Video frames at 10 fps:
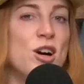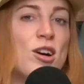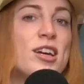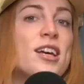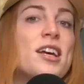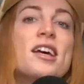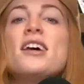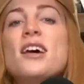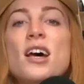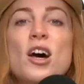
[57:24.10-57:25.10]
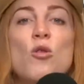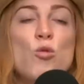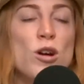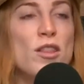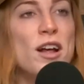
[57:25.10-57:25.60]
talking?
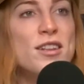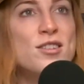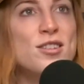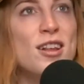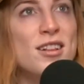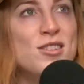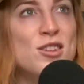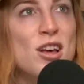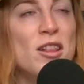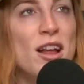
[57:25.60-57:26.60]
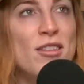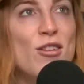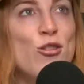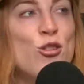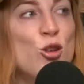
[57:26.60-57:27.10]
Let's
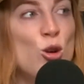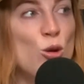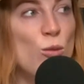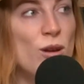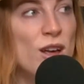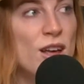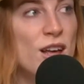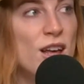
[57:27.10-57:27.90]
assume